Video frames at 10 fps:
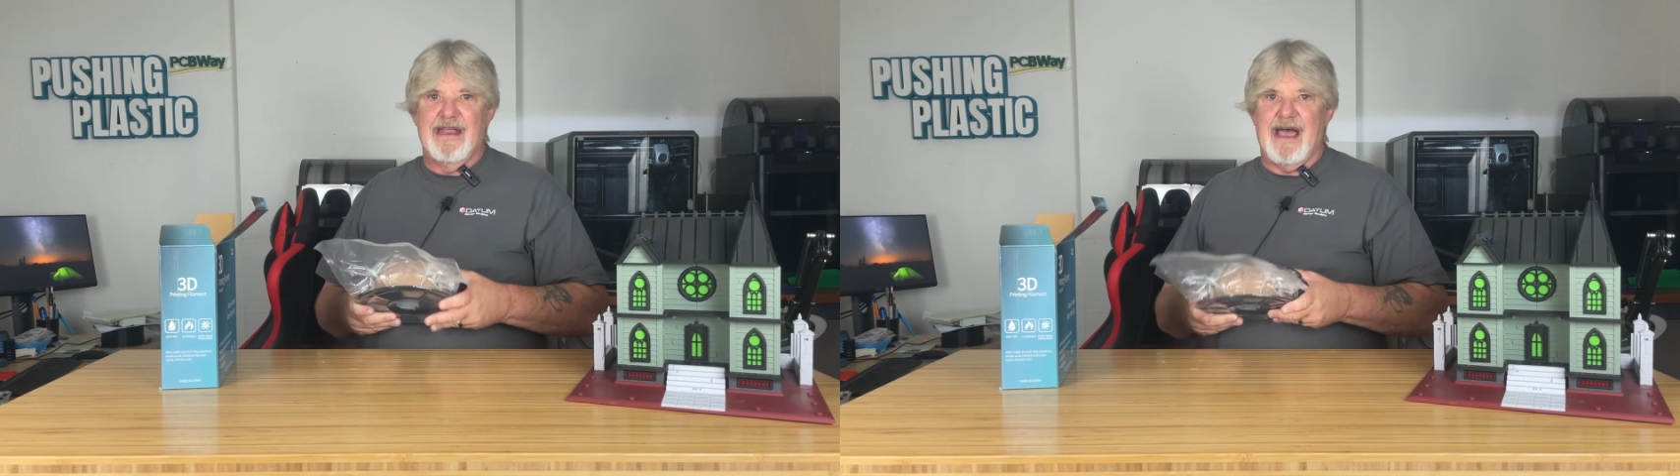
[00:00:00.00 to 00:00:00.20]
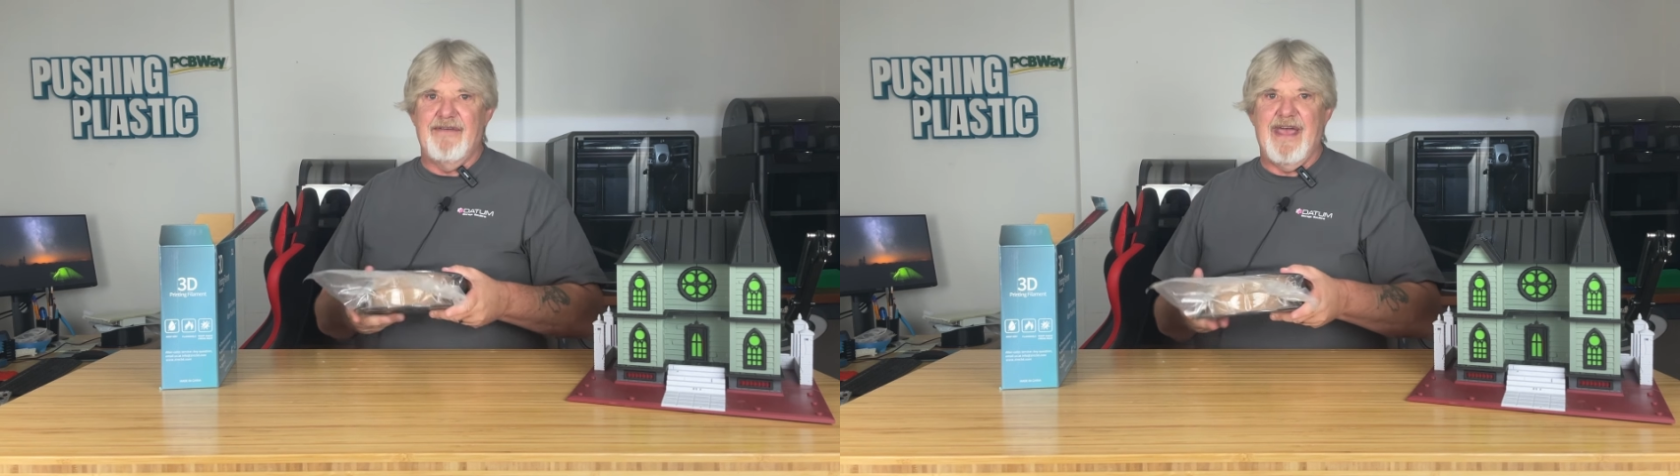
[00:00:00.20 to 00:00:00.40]

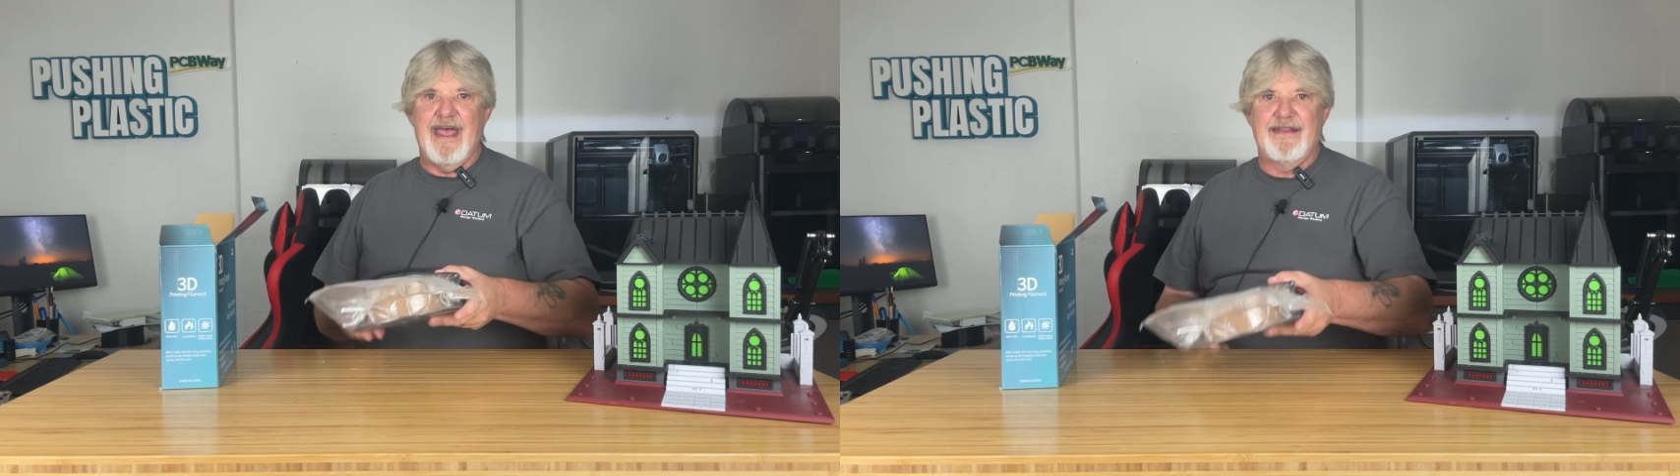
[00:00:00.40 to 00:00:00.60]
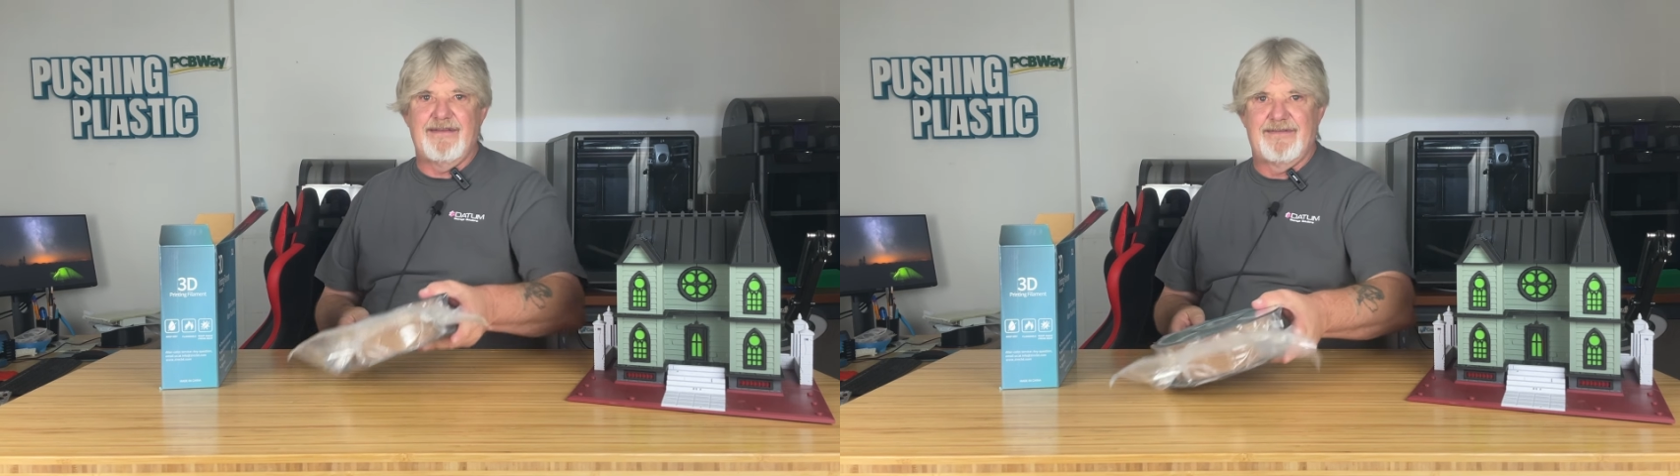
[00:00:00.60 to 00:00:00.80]
I've
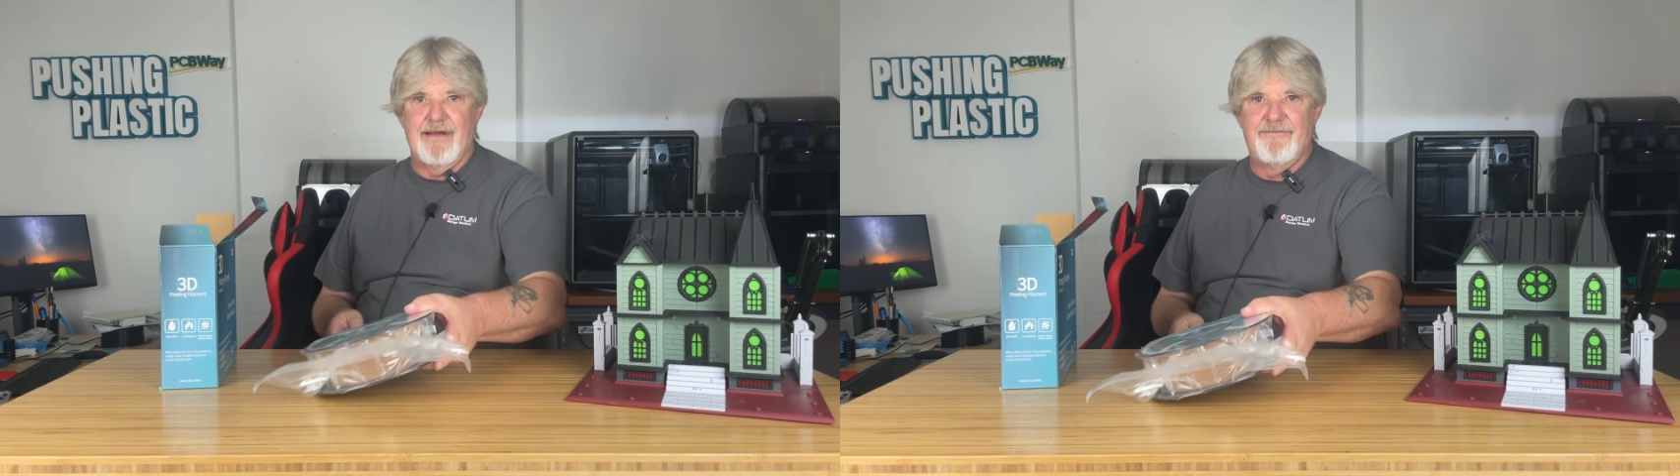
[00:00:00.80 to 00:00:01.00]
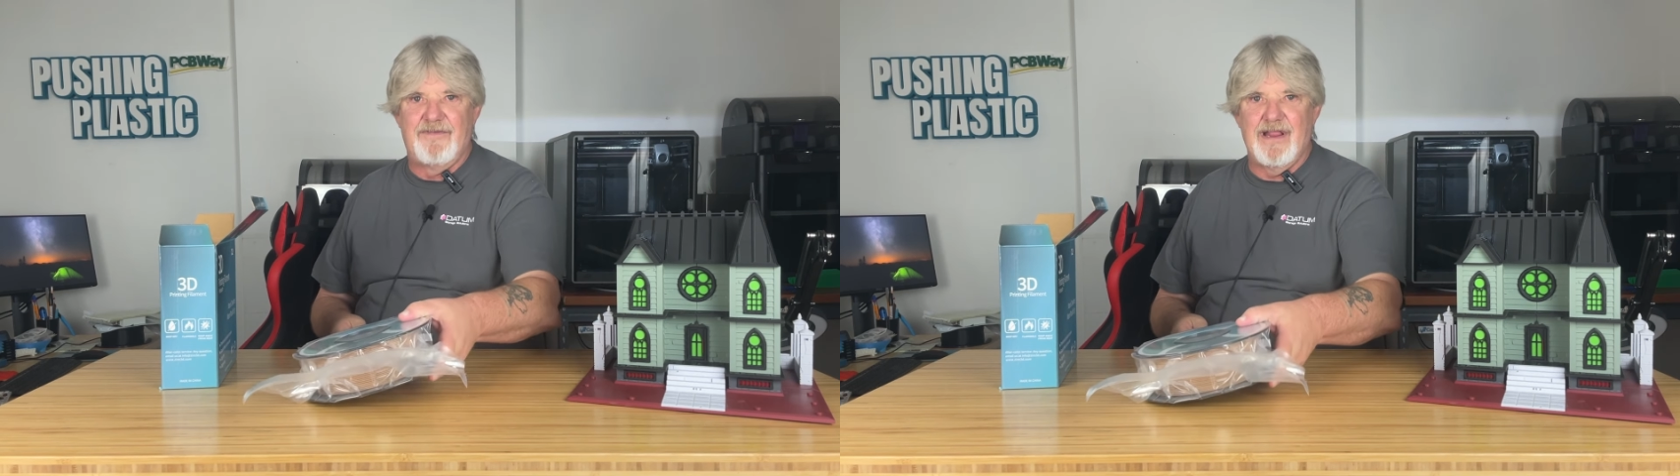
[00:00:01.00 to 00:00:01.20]
had
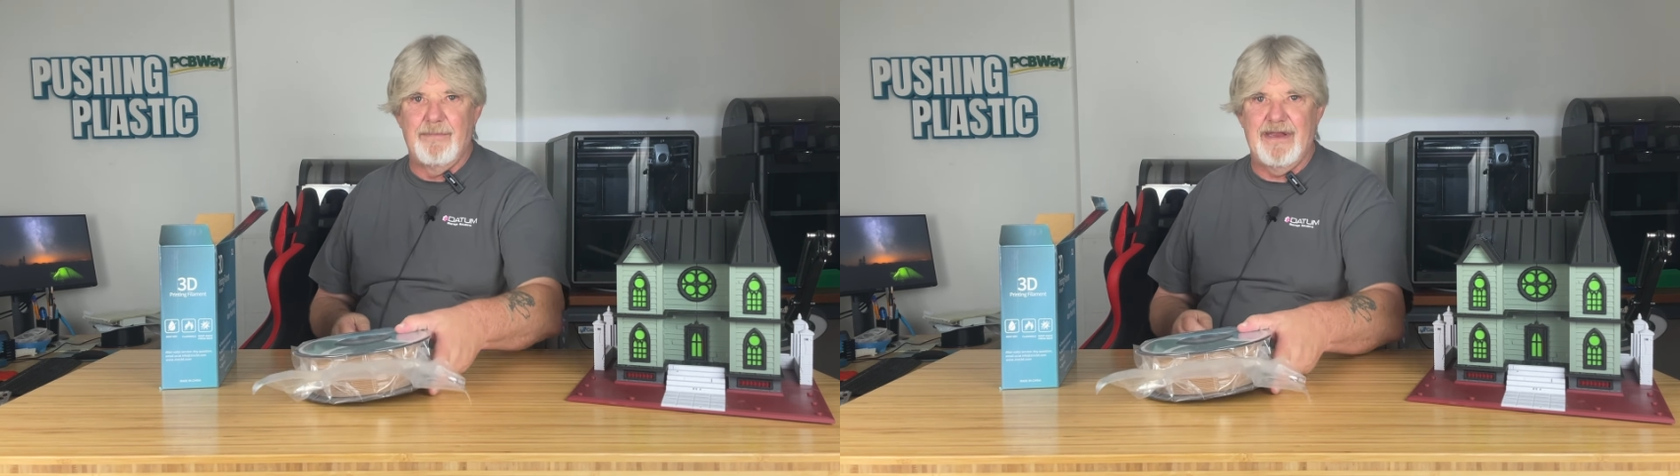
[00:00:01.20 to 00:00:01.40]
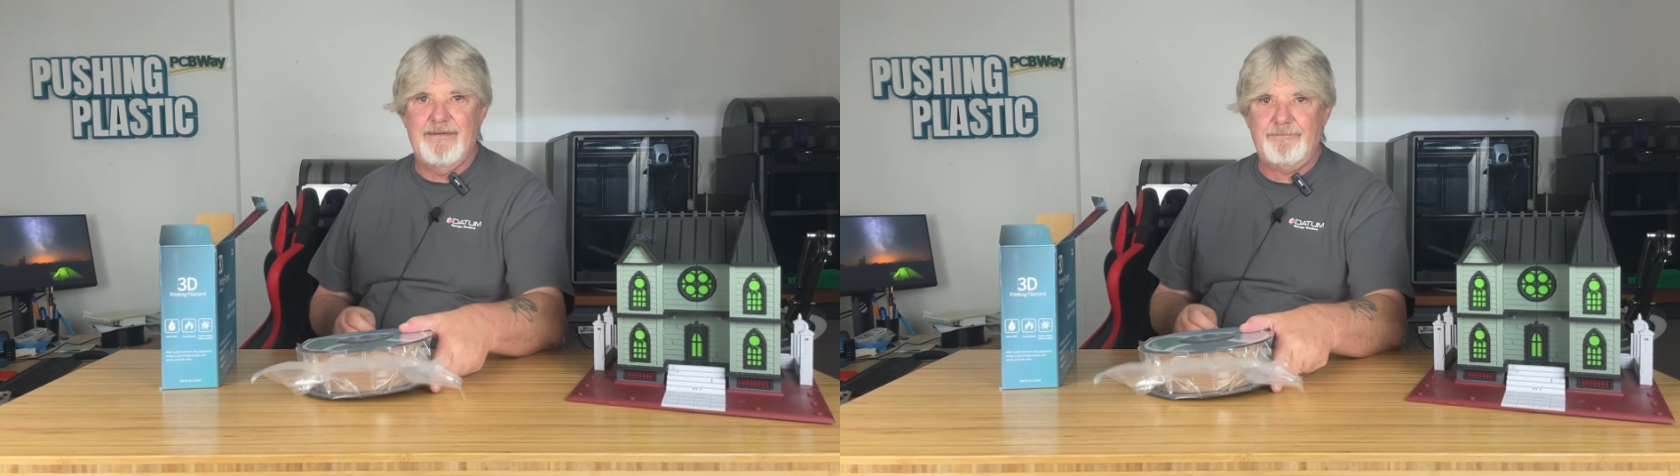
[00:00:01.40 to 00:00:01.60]
some
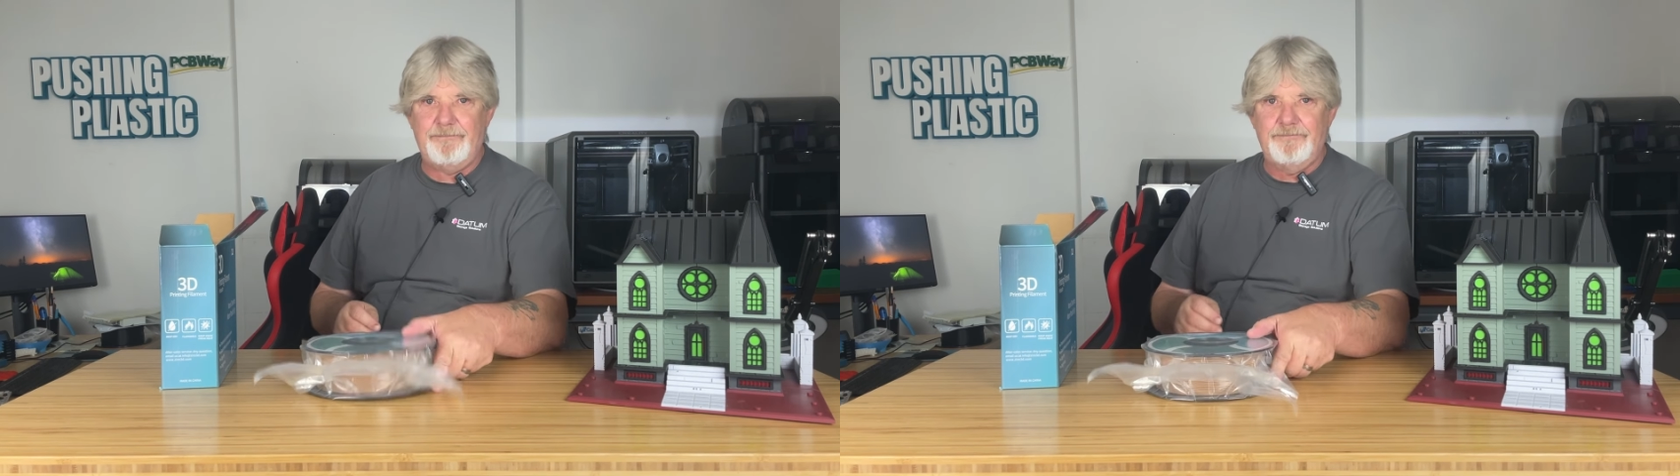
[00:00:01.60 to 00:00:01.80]
filament